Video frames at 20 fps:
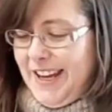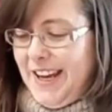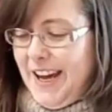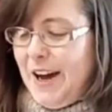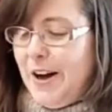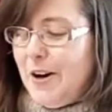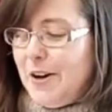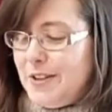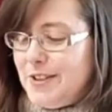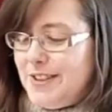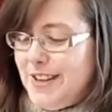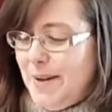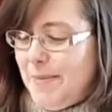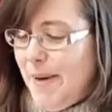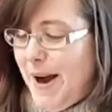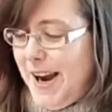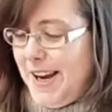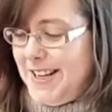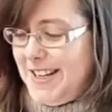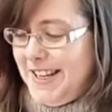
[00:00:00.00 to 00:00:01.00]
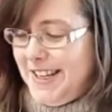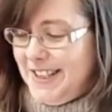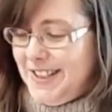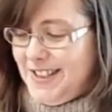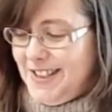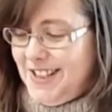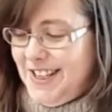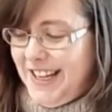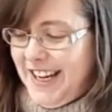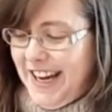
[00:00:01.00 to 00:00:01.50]
Here are some
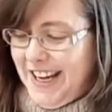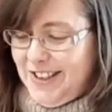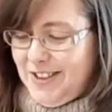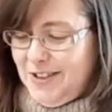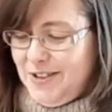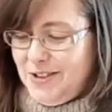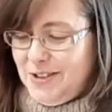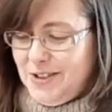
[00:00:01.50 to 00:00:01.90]
ideas to get you